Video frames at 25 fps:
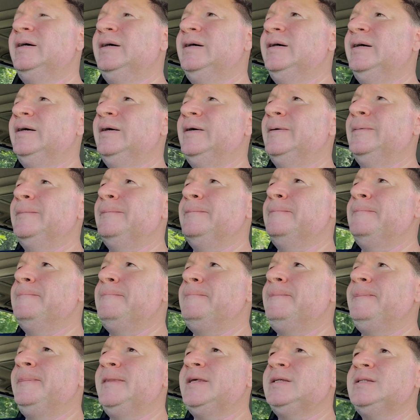Um,
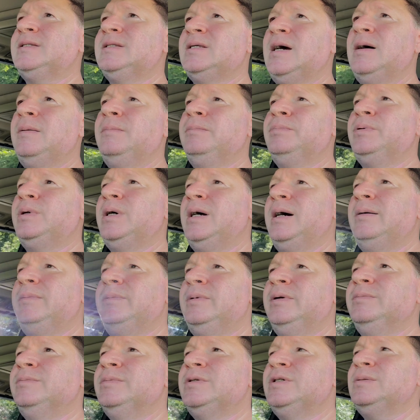some
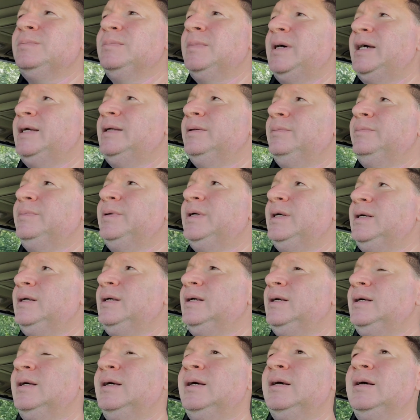problems might
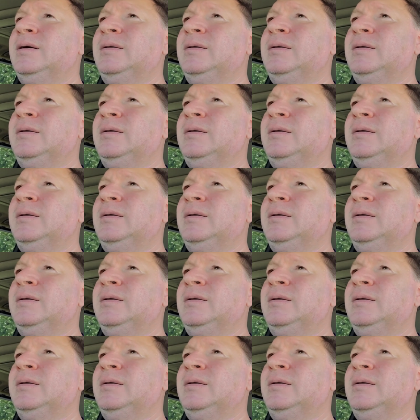be